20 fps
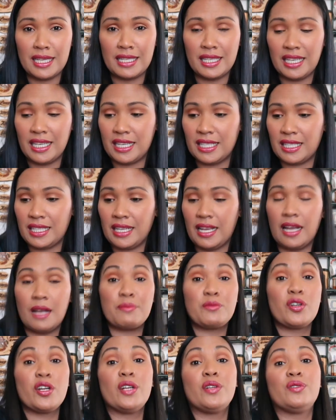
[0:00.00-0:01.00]
Again,
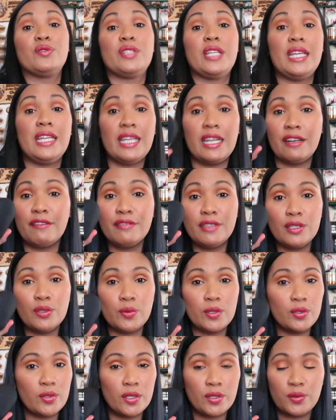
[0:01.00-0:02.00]
I'm trying to take care of this
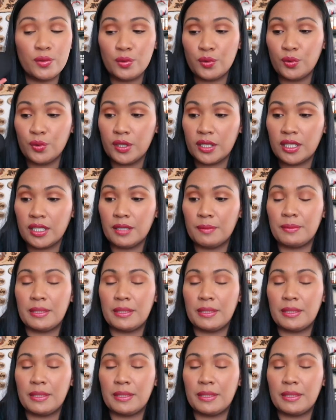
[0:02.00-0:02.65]
one so I don't lose it.